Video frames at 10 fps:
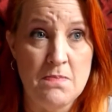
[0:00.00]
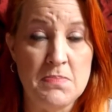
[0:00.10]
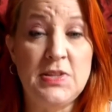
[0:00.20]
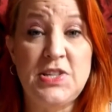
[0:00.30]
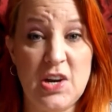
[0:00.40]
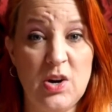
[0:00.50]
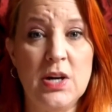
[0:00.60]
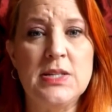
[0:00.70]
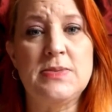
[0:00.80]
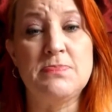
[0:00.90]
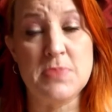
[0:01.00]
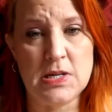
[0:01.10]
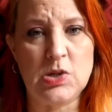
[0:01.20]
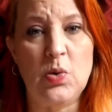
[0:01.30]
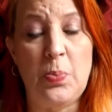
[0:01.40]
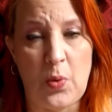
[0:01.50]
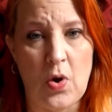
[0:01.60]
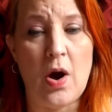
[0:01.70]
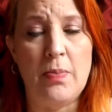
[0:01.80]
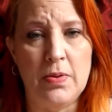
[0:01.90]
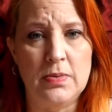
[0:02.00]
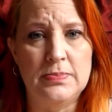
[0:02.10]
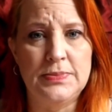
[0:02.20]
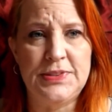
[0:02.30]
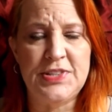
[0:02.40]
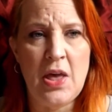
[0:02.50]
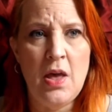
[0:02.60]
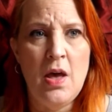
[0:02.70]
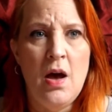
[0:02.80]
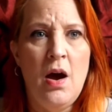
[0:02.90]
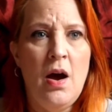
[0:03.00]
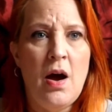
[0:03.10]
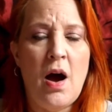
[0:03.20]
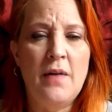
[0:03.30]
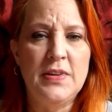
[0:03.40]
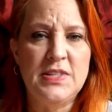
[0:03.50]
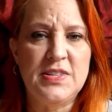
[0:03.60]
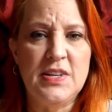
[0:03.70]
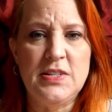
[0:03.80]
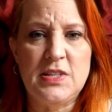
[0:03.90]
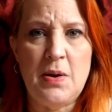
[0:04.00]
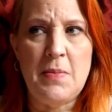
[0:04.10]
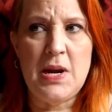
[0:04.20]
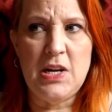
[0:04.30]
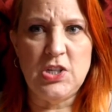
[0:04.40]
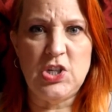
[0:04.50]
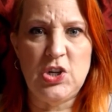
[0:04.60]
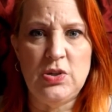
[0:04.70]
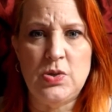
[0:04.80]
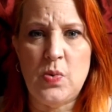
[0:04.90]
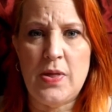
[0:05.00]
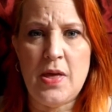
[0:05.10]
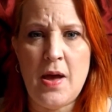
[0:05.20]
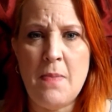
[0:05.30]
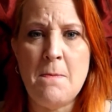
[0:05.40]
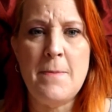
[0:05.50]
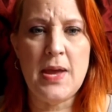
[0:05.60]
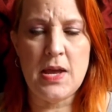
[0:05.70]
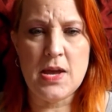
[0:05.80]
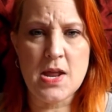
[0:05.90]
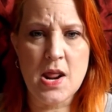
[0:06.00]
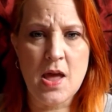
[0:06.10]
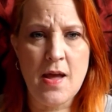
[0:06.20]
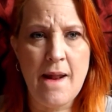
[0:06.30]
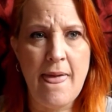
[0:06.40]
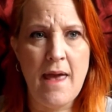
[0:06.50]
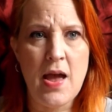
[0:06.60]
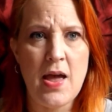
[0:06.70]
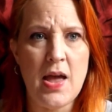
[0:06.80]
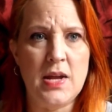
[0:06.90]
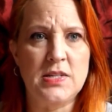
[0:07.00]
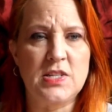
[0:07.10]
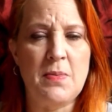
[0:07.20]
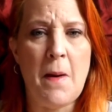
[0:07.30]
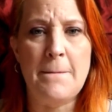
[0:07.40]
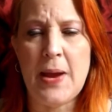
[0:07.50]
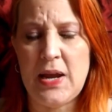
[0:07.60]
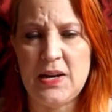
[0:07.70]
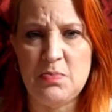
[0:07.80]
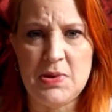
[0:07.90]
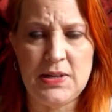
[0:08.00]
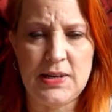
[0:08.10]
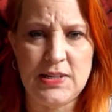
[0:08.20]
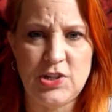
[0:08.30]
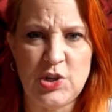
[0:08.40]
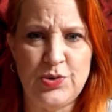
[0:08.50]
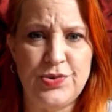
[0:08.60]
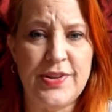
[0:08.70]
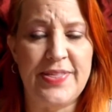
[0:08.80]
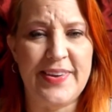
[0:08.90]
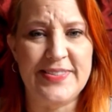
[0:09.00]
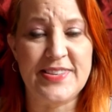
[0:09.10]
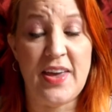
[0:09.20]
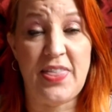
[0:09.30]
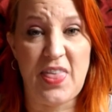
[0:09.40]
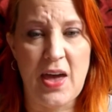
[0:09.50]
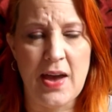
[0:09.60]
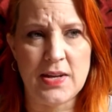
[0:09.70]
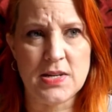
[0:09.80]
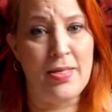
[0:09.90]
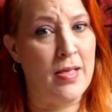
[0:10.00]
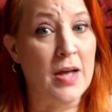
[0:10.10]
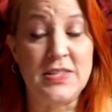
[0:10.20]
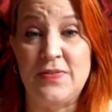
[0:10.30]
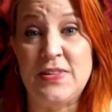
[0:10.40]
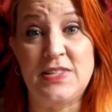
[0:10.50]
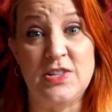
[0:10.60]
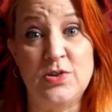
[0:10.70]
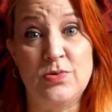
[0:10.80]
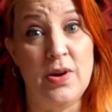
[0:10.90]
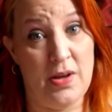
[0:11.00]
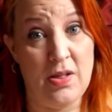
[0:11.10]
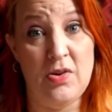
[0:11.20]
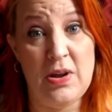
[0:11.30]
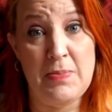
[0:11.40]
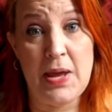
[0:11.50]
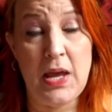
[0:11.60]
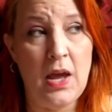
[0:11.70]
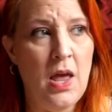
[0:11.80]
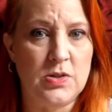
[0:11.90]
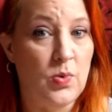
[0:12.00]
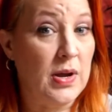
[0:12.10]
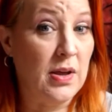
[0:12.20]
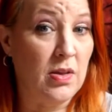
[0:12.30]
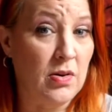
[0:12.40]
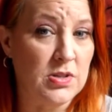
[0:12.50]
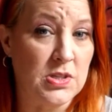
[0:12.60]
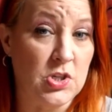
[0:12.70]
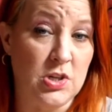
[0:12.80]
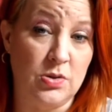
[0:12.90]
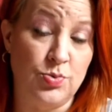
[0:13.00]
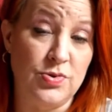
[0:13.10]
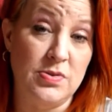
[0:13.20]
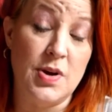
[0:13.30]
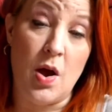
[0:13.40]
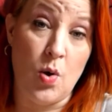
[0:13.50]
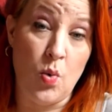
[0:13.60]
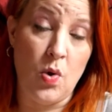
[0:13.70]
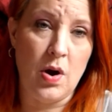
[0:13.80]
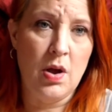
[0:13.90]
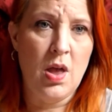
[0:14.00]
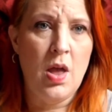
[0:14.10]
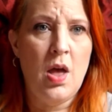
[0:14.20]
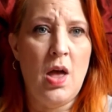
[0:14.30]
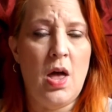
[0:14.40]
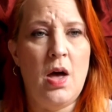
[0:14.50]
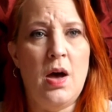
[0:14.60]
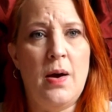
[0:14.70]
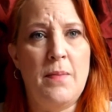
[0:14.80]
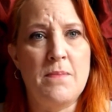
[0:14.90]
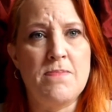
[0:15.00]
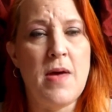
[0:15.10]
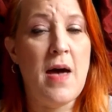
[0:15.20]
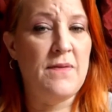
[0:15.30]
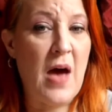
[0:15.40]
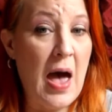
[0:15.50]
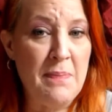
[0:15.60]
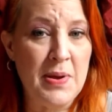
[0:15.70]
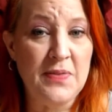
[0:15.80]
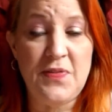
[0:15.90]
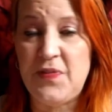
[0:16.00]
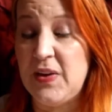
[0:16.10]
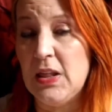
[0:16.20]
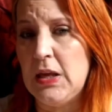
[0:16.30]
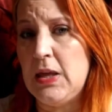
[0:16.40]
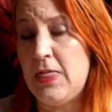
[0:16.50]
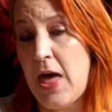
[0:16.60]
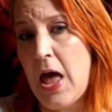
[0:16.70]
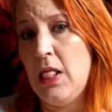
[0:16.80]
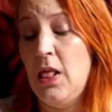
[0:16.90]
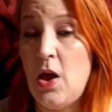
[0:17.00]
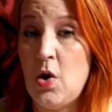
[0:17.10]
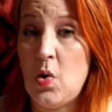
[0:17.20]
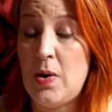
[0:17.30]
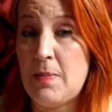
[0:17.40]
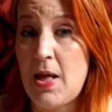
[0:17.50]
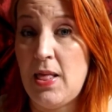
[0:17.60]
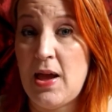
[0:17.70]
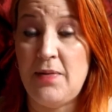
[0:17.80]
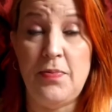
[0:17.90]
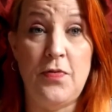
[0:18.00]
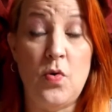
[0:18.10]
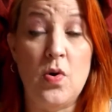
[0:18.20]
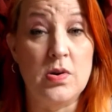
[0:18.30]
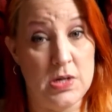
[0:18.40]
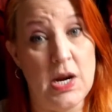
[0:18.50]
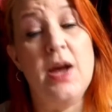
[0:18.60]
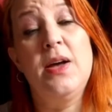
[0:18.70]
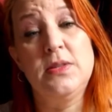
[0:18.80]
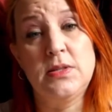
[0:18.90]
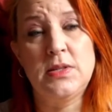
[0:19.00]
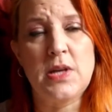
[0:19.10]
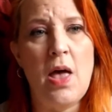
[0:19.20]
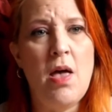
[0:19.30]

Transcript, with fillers: serious mental problems, obviously some issues with men and some abandonment issues and things like that. Lots of us do, including me. Do we kill our children? No. Um, have I been feeling that low in my life before? Yes.